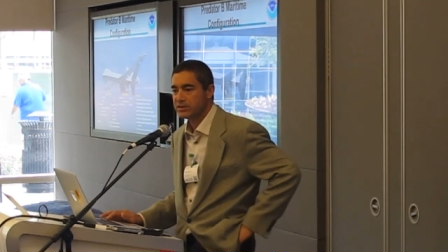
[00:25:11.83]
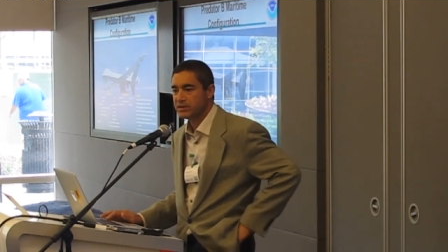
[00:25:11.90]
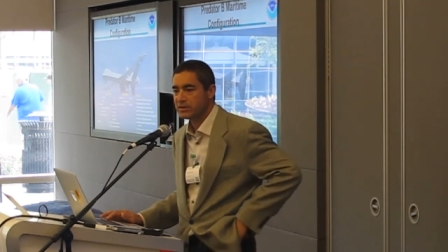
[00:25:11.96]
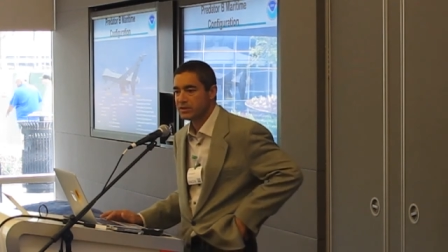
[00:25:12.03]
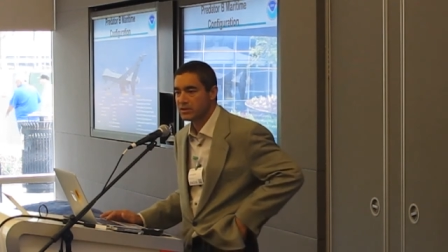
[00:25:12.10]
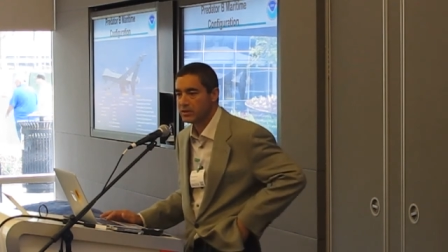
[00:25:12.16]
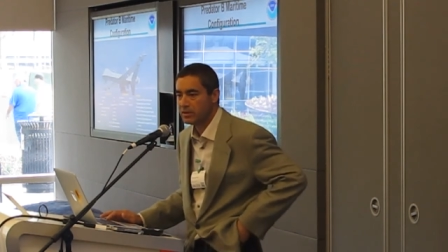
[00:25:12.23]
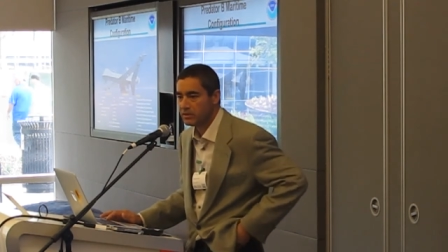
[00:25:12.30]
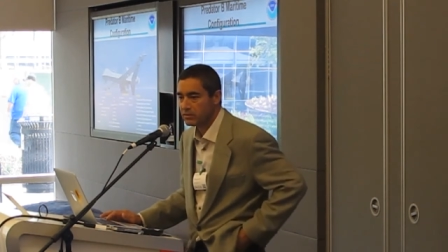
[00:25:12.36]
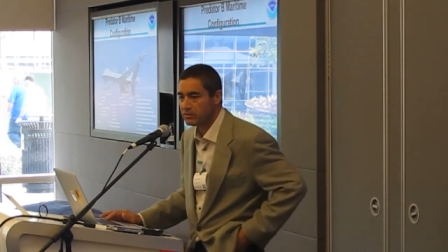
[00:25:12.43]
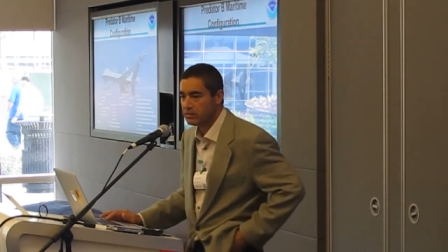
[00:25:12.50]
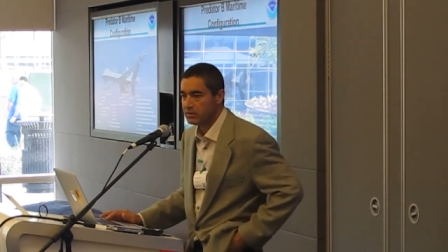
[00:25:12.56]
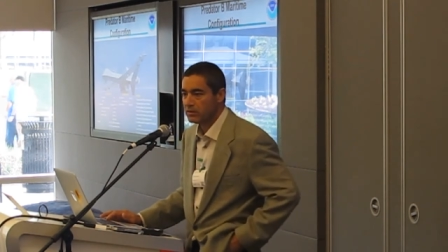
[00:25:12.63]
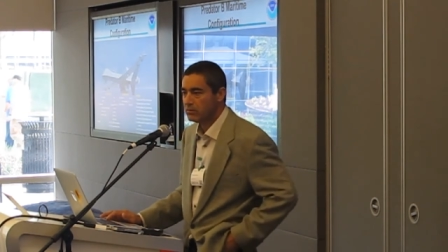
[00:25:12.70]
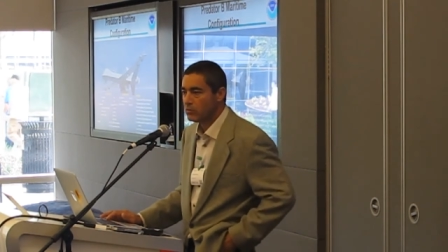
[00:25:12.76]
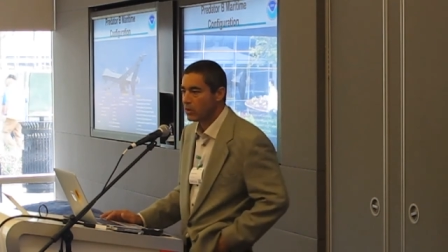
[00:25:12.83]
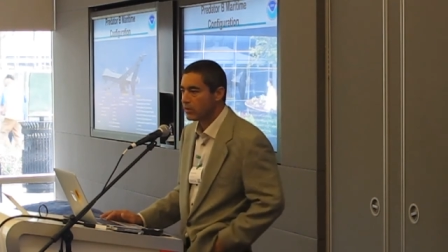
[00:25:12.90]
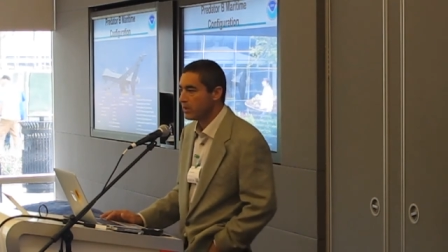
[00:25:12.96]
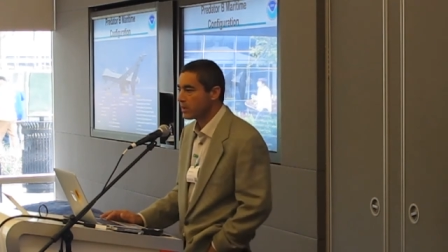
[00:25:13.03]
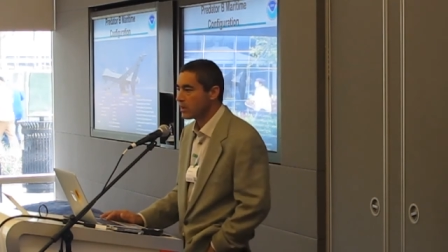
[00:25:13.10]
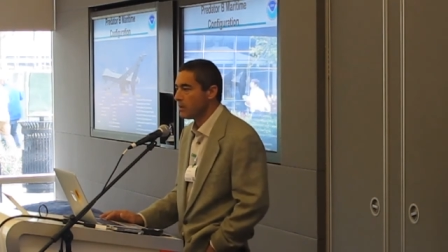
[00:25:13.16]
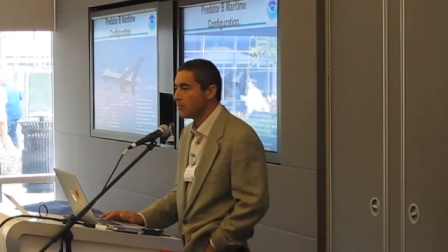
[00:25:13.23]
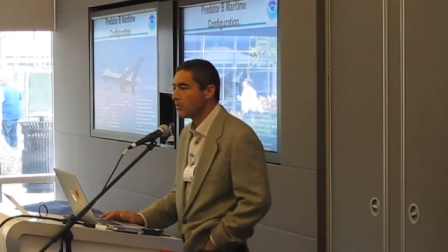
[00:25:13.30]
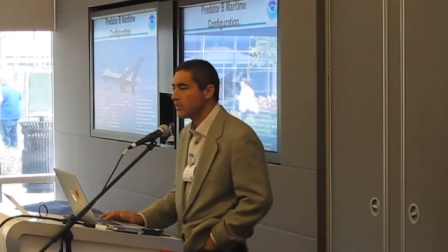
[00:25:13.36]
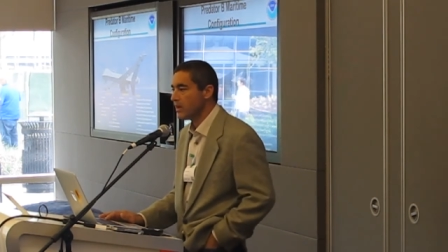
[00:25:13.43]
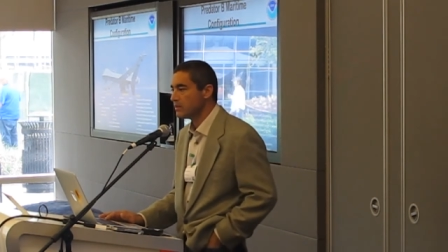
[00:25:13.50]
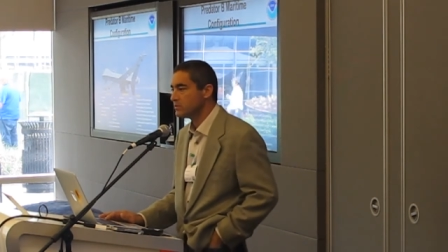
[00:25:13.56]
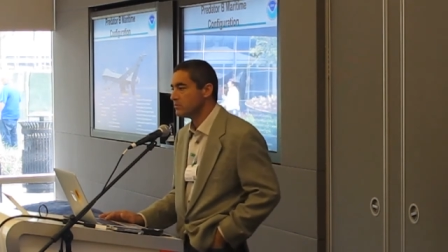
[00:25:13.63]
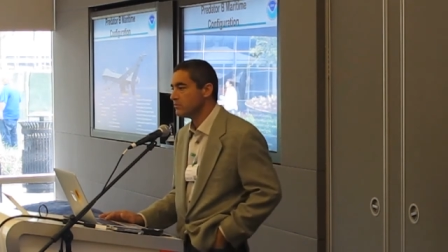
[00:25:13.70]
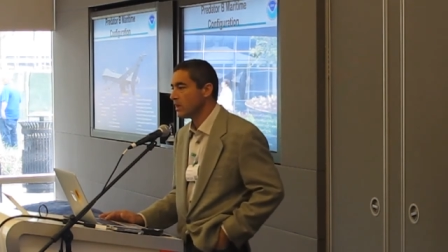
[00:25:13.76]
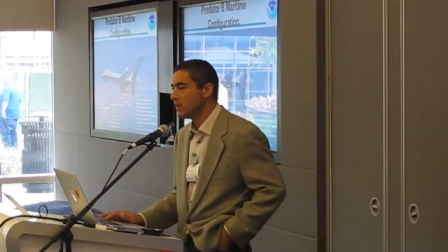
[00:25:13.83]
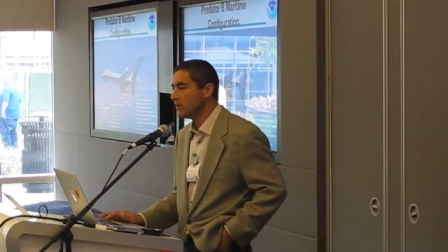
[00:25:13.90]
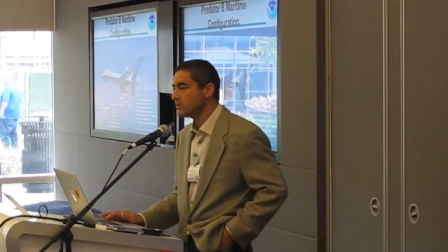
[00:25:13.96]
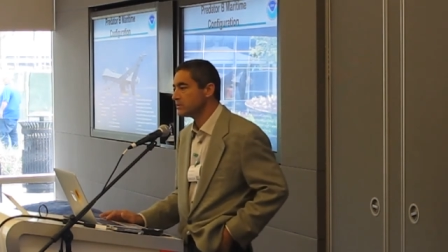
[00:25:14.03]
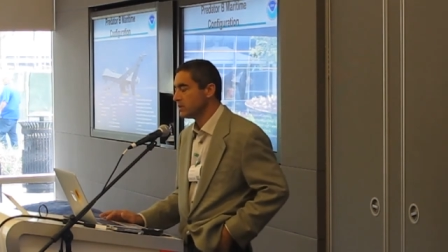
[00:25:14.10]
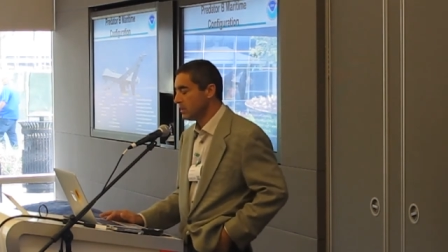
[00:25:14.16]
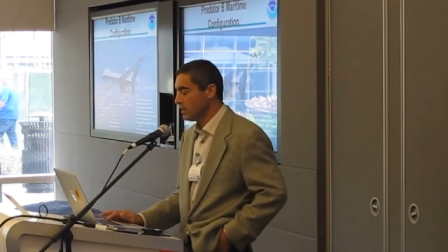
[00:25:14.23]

It can go more than a couple thousand miles